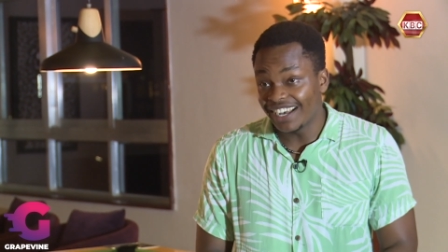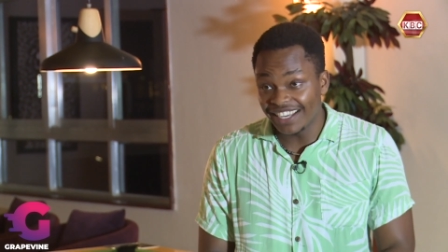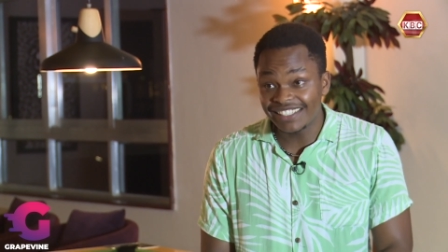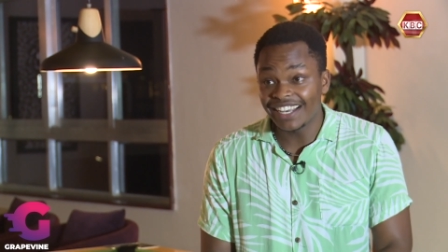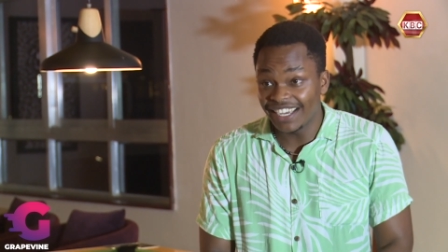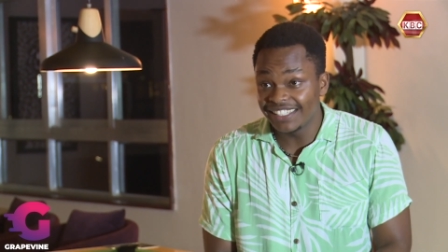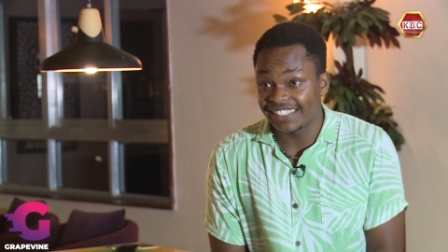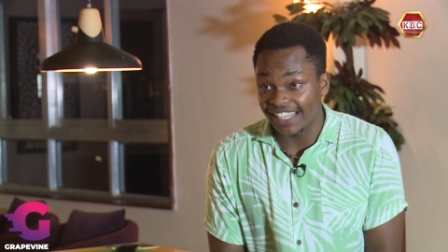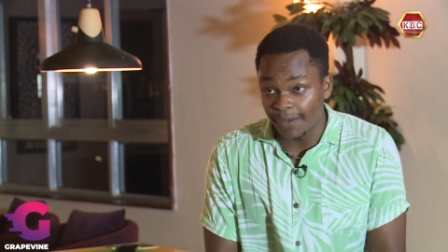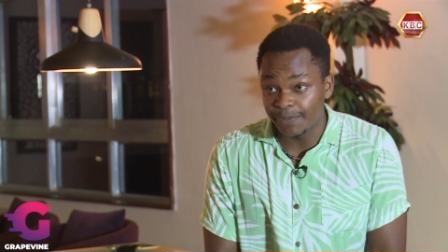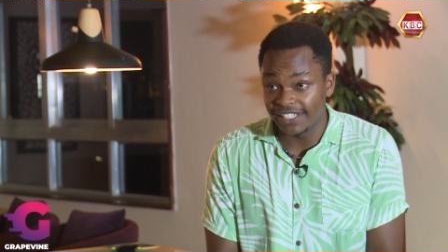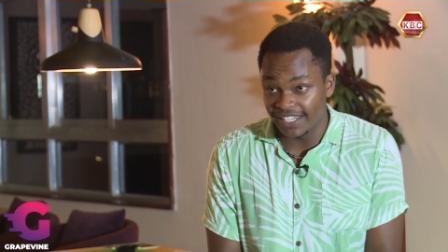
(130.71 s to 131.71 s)
had its
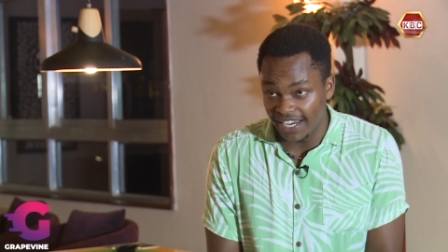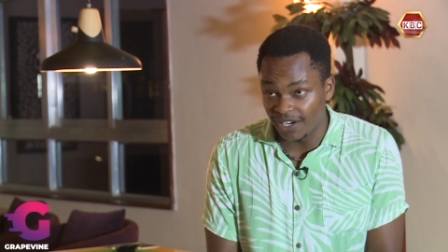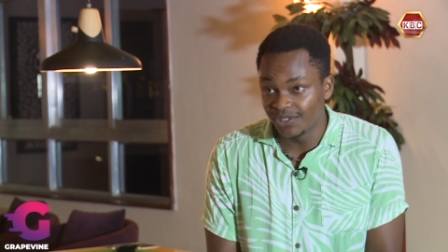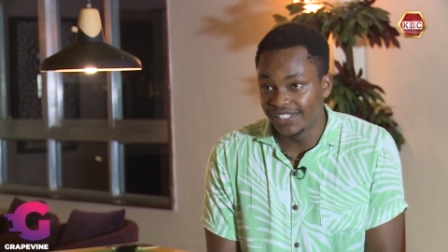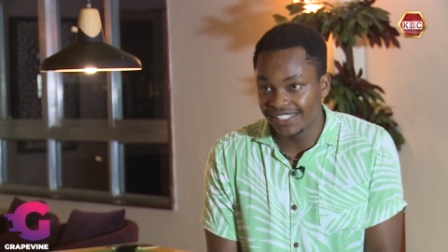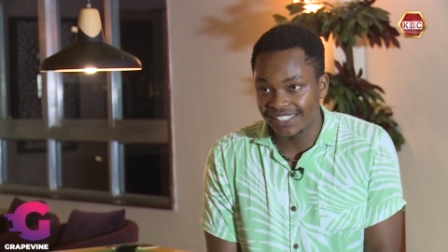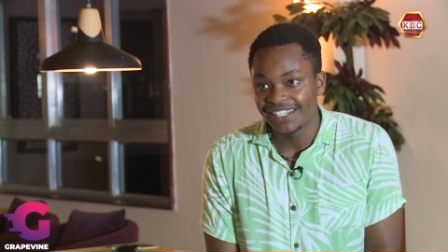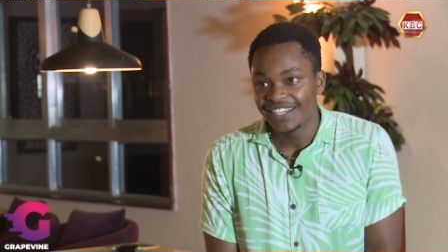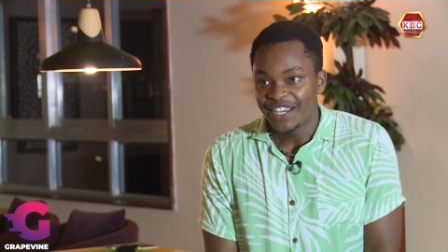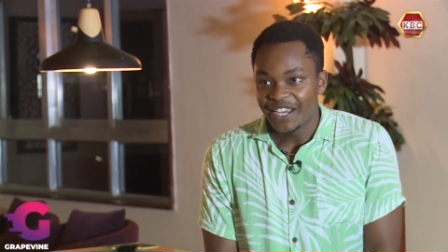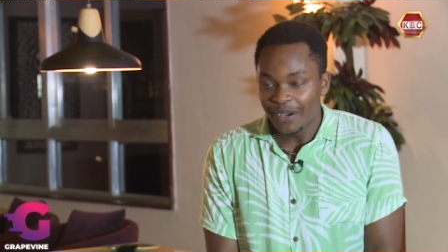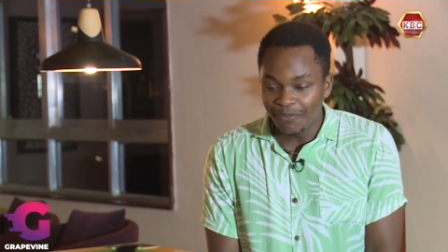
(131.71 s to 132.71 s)
ups and downs.
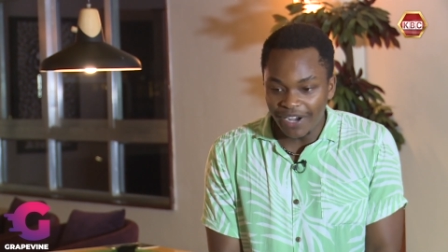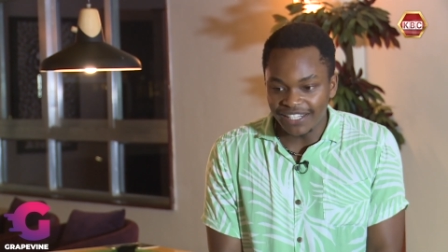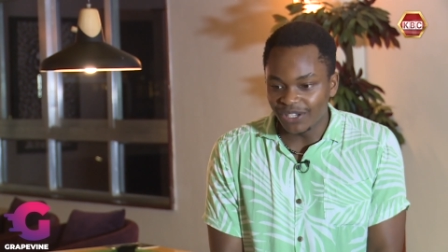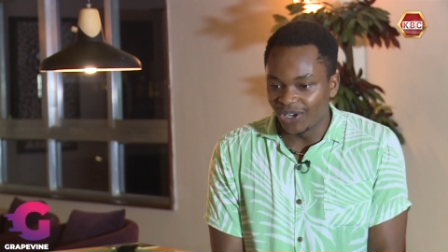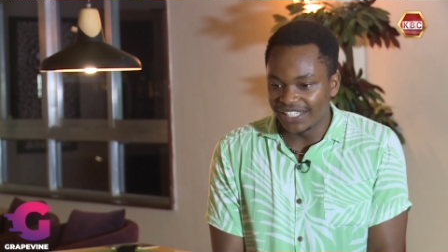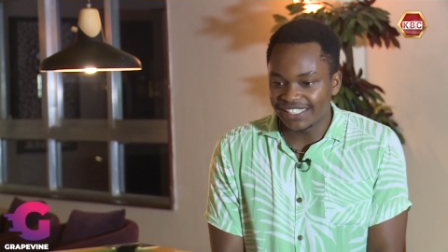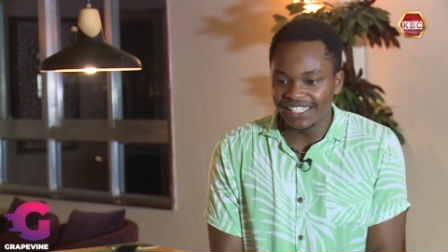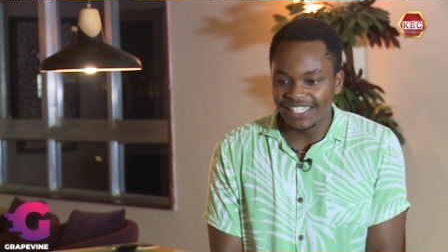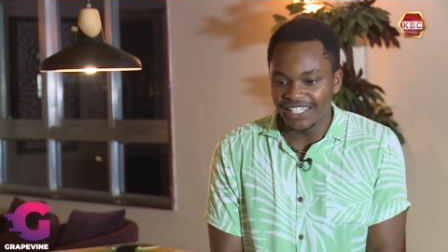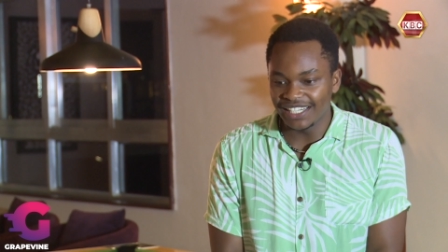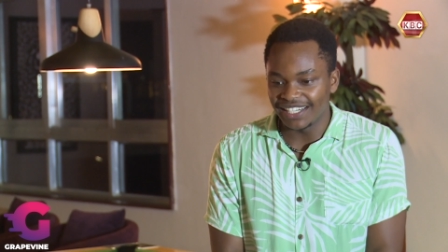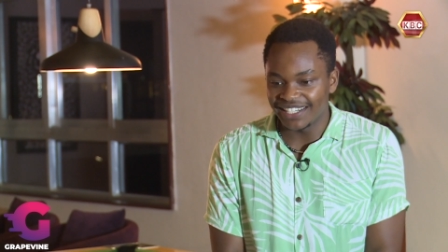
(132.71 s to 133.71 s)
But honestly,
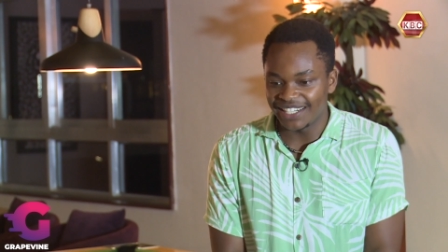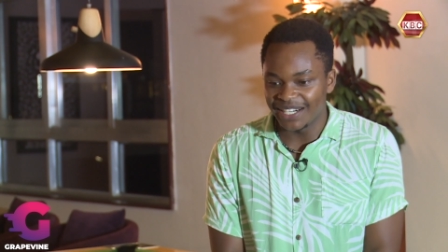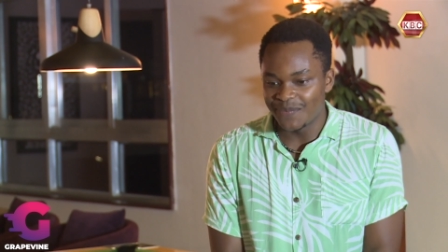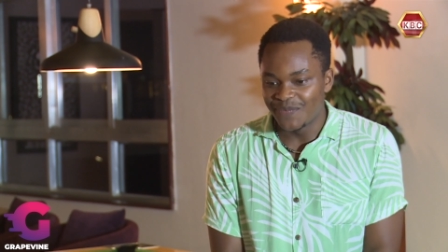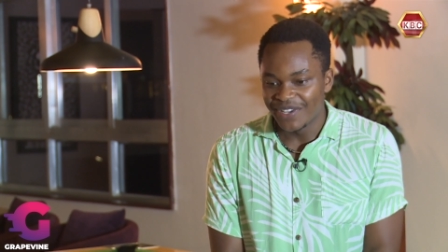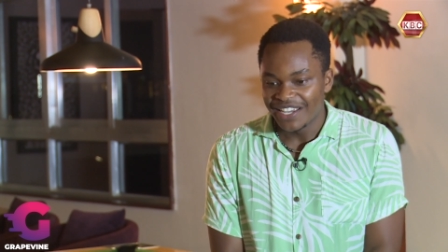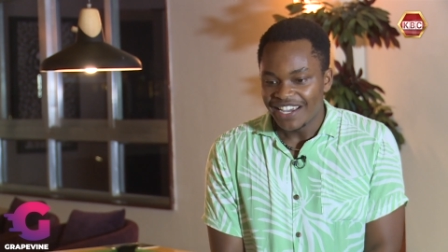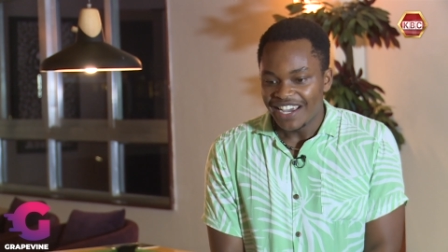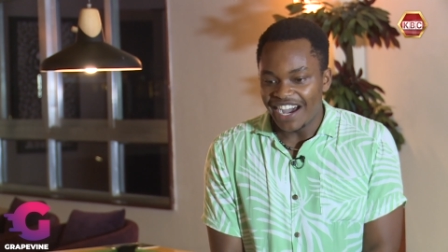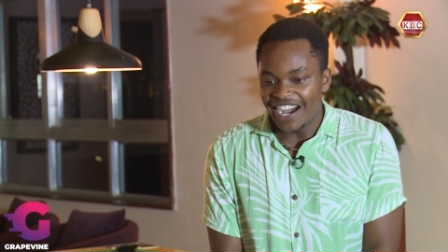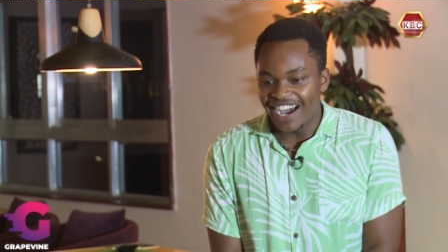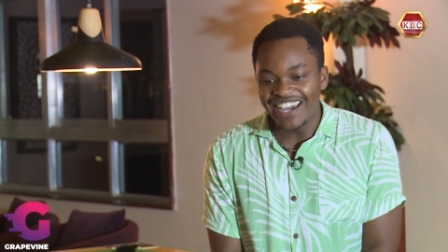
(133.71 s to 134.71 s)
I
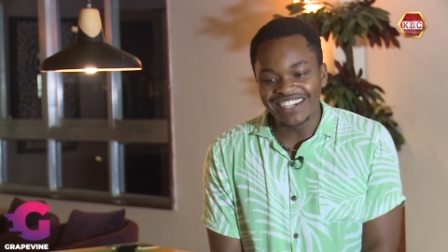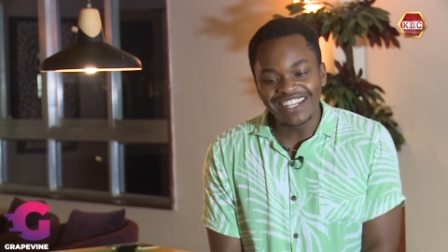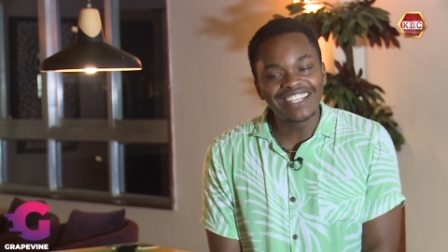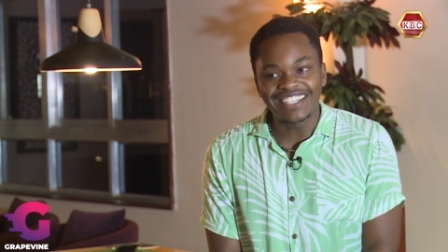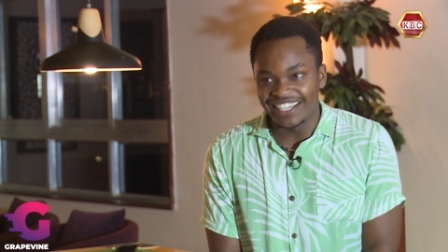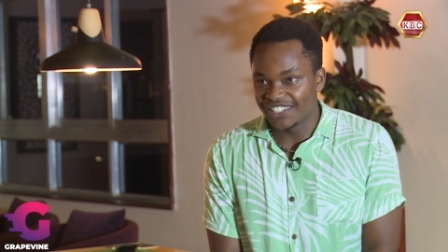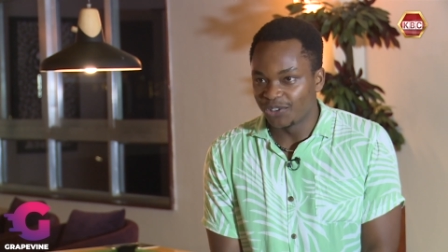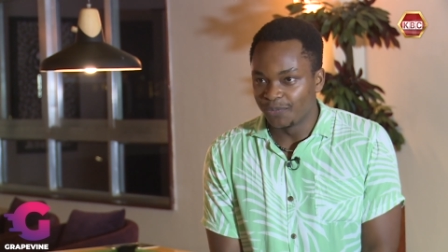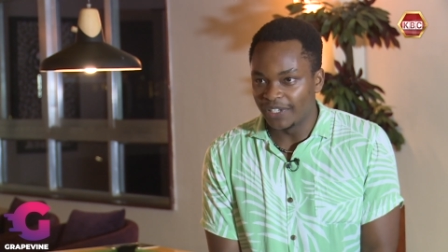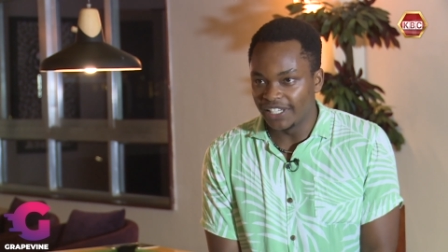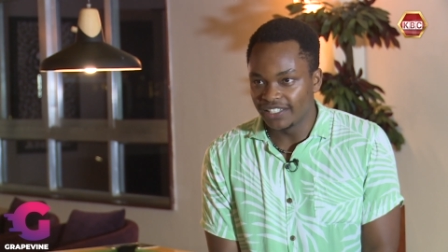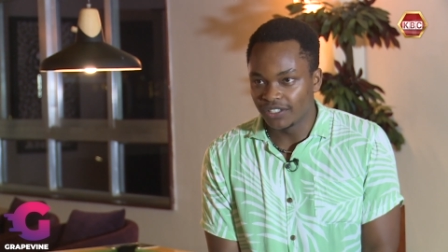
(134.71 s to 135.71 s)
really can't
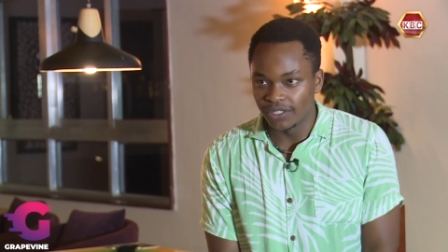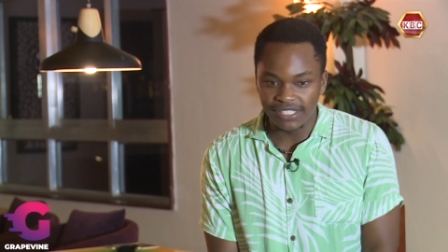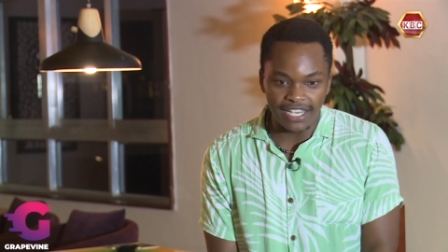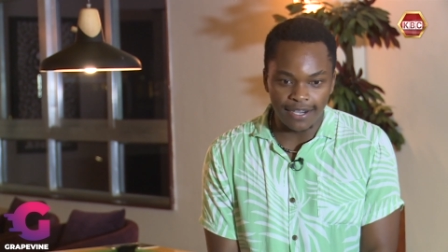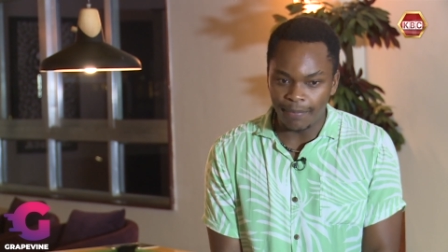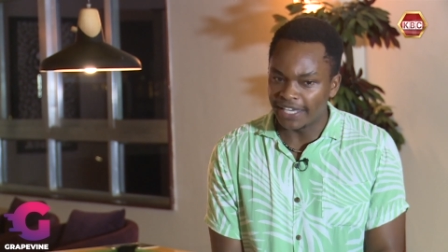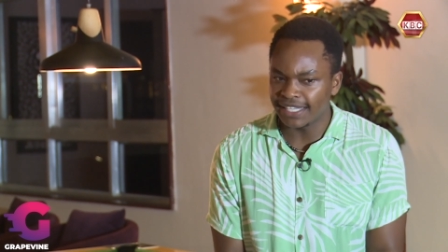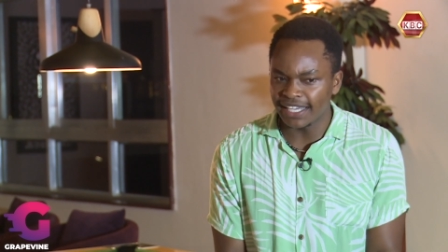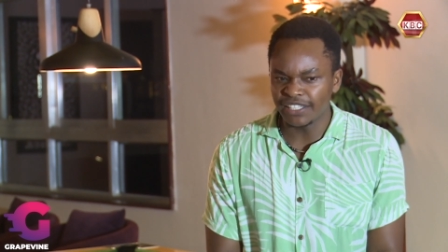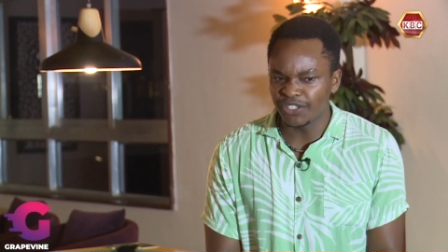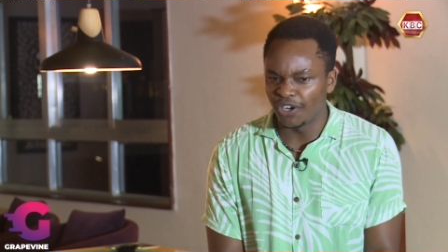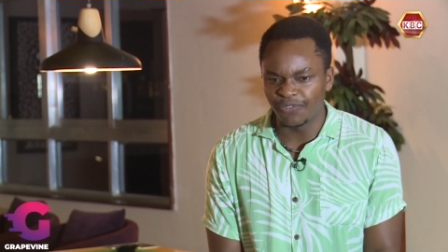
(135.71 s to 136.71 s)
complain because I started
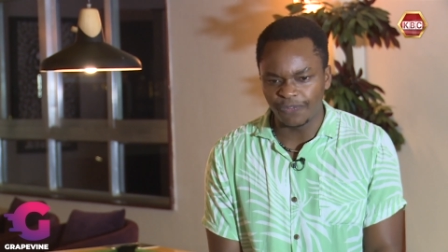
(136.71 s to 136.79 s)
off